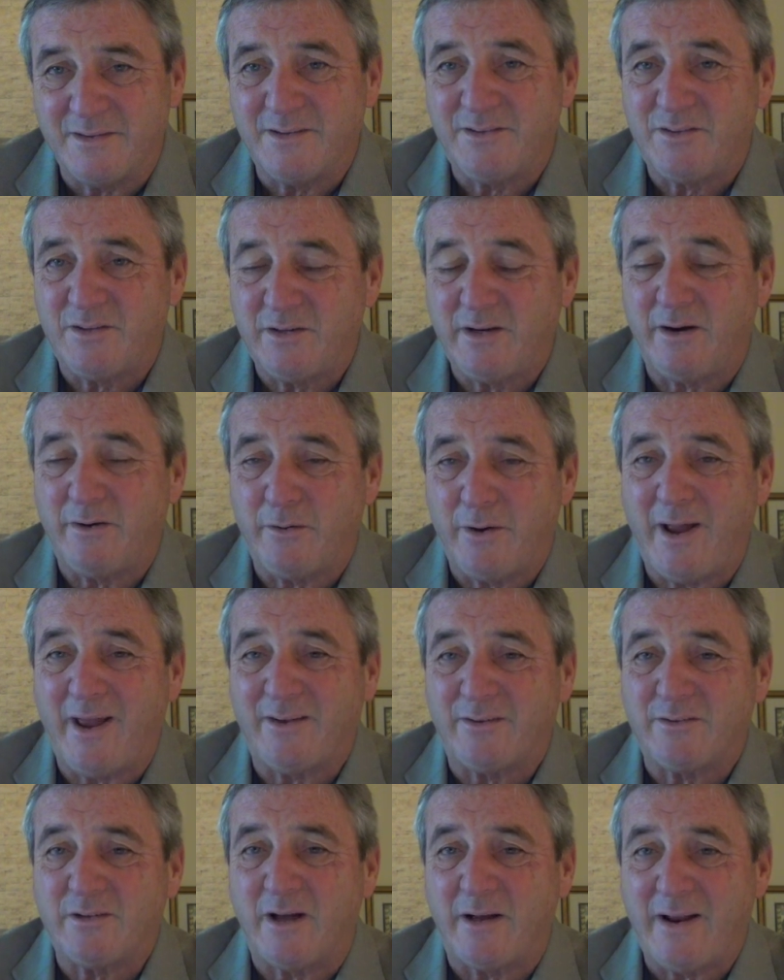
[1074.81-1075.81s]
This scenario
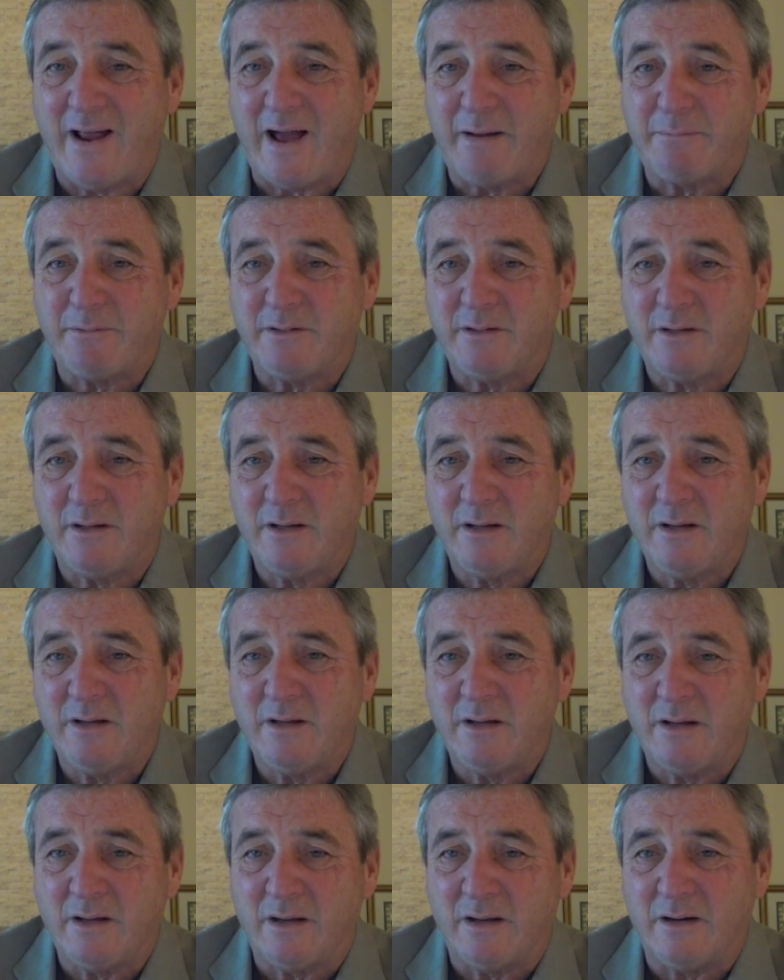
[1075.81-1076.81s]
has not happened.
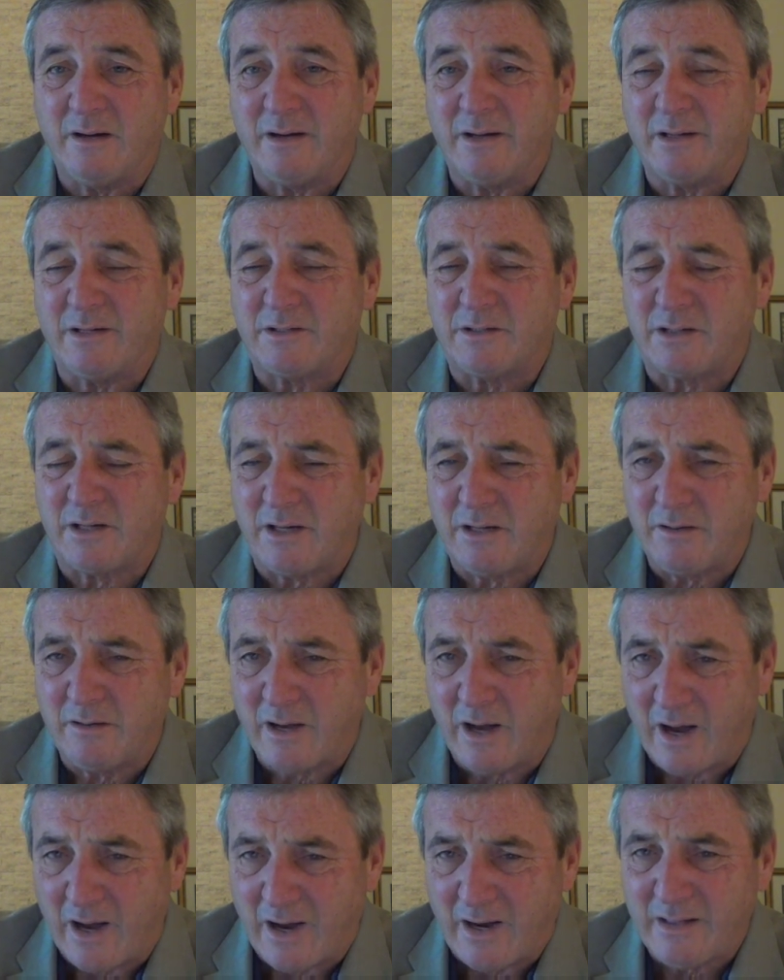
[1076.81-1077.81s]
It's
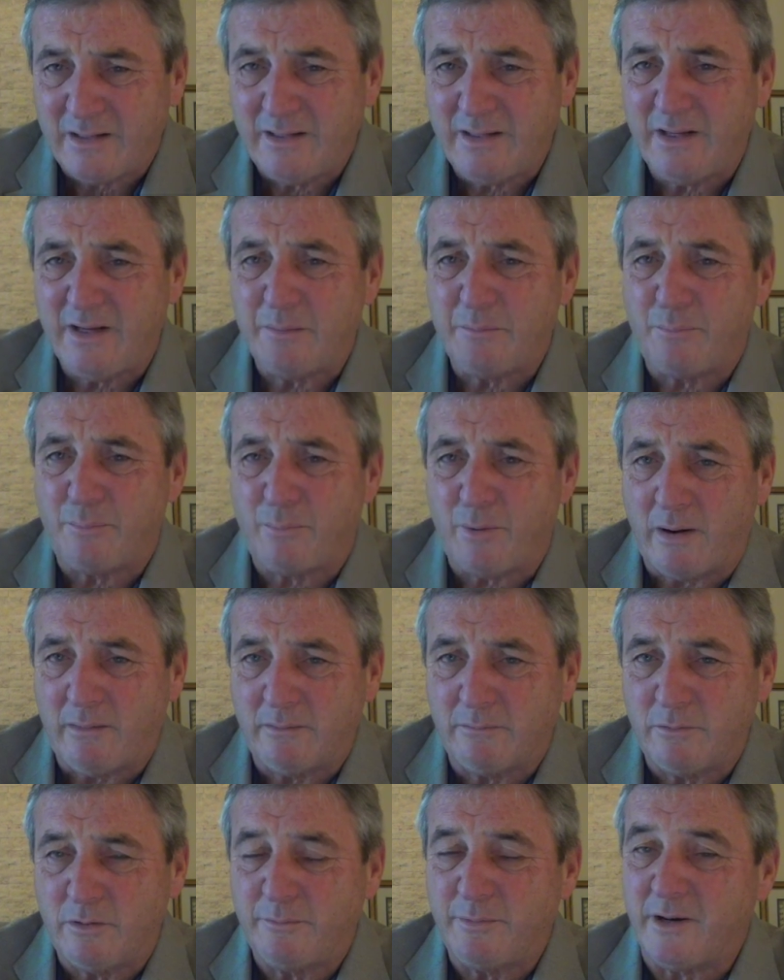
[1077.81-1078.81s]
highly
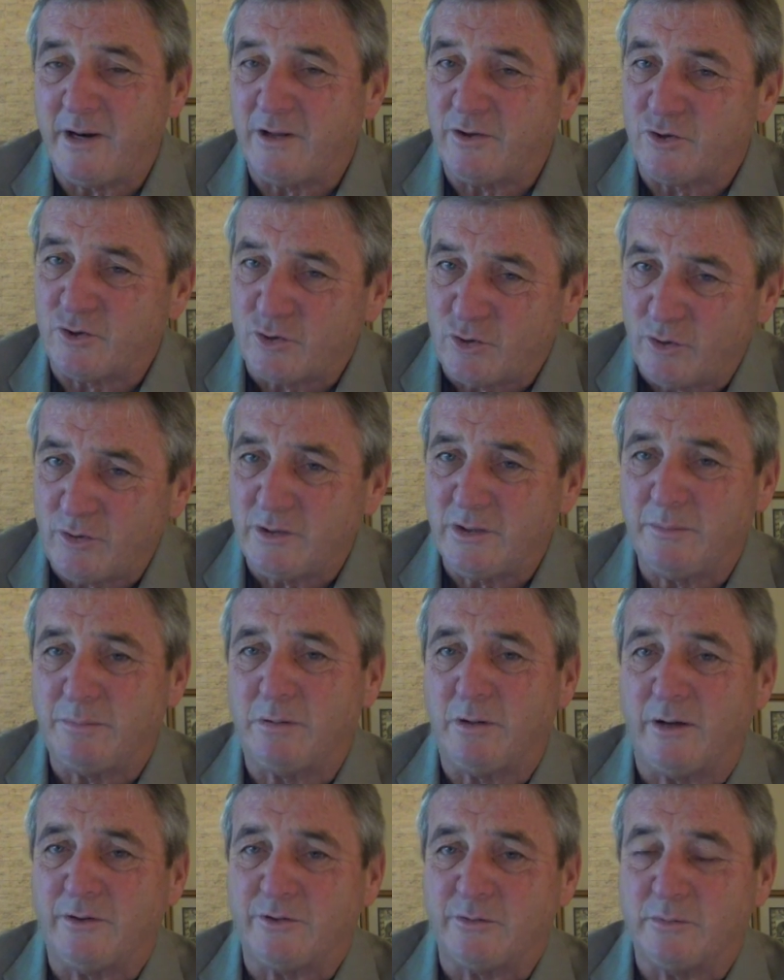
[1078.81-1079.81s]
improbable, but it's certainly
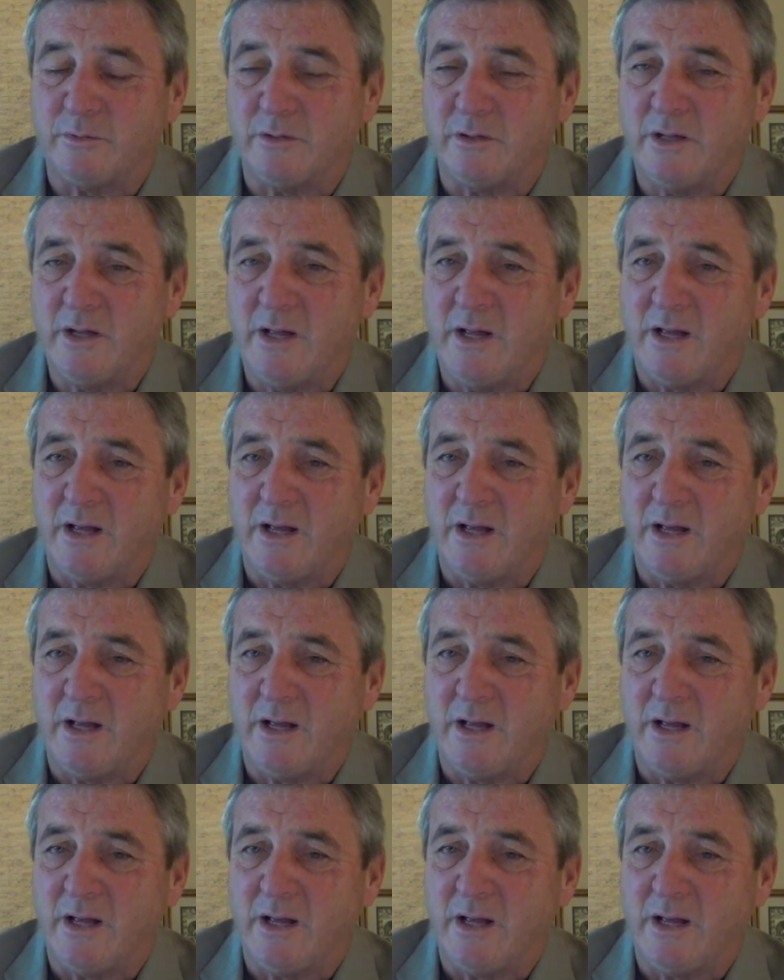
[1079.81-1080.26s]
plausible.